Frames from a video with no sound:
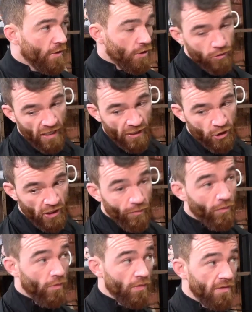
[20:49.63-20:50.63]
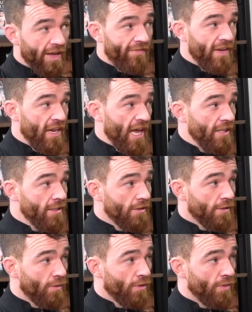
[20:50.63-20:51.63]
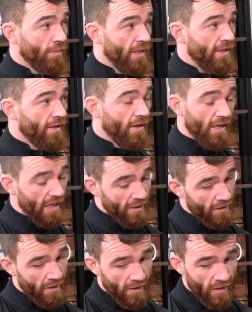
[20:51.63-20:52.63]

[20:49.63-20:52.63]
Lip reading: So that shit will live in their head. You know what I mean? And